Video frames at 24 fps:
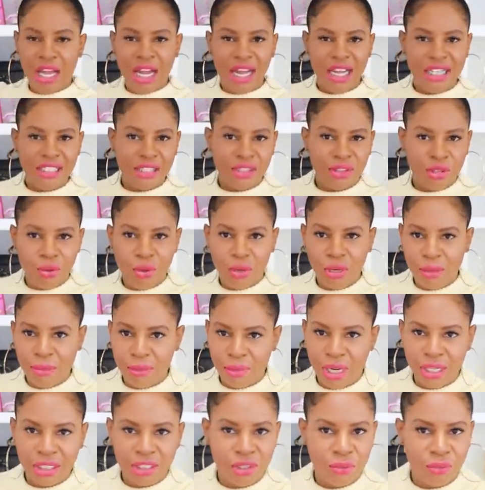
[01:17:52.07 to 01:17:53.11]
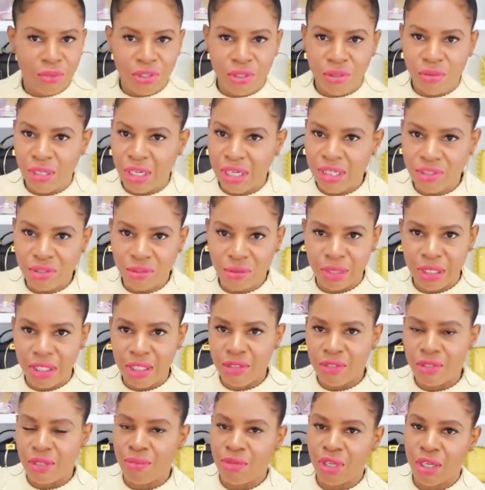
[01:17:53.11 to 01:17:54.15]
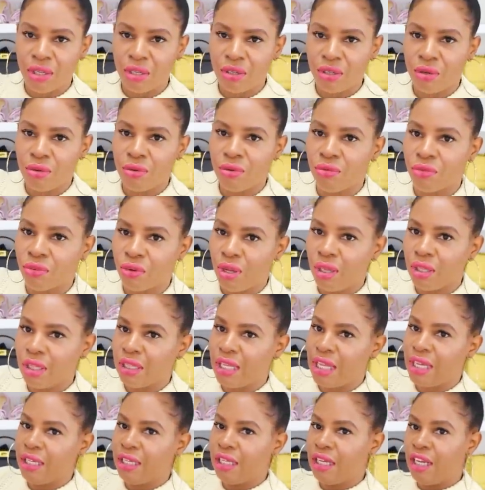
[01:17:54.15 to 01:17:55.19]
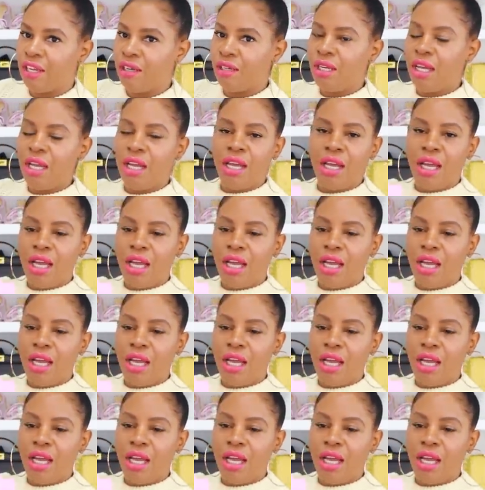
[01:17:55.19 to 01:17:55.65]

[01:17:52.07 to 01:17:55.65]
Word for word: I did the whole unboxing with you guys already, so I'm not gonna go over all of that again.